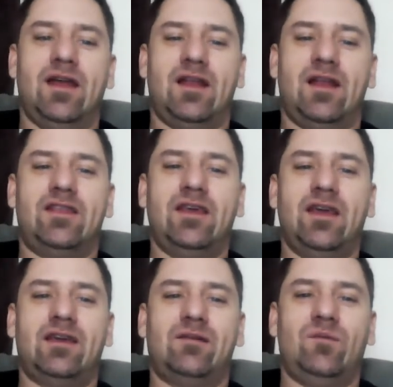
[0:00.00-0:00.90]
and I
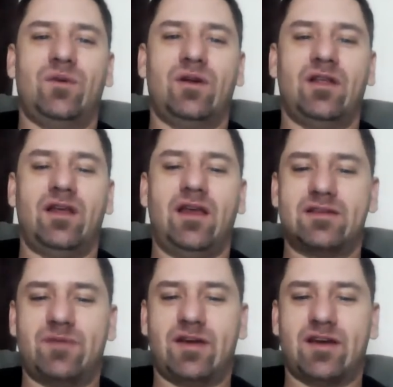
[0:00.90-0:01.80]
think really
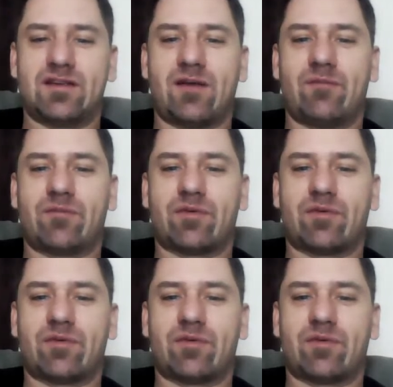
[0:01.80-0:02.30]
it's because I'm